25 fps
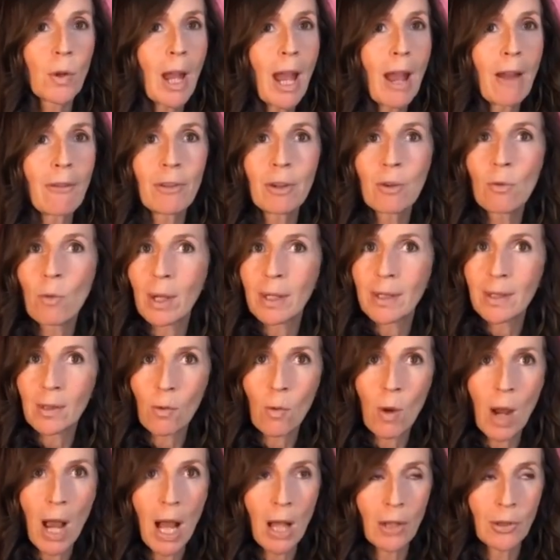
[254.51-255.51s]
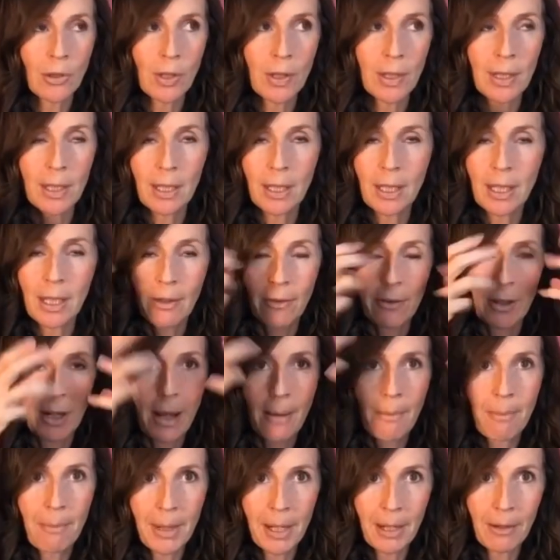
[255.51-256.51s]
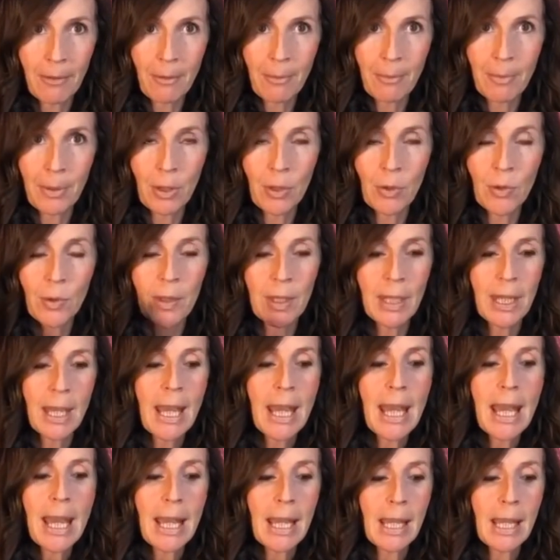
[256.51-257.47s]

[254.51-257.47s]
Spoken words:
or every once in a while, just to give it a bit of a boost,